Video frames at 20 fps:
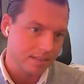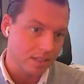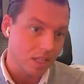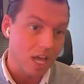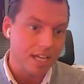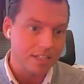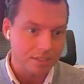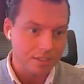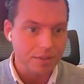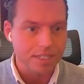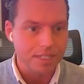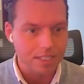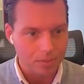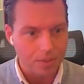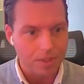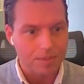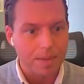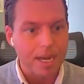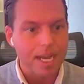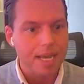lawsuit is
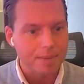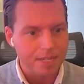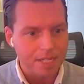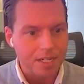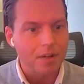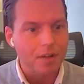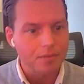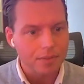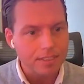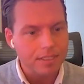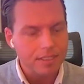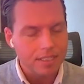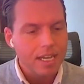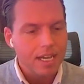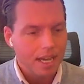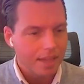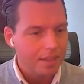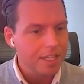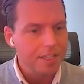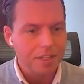with the Miami Dolphins.
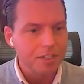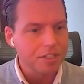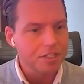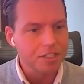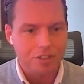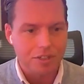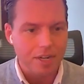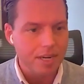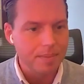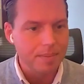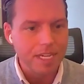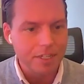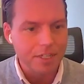I think they're just trying to make